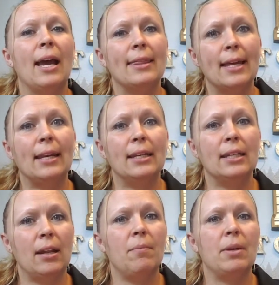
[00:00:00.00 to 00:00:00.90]
and that
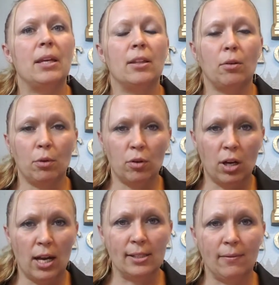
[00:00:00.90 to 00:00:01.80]
ended up being the root
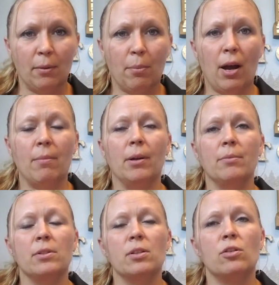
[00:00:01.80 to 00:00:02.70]
cause of the problems.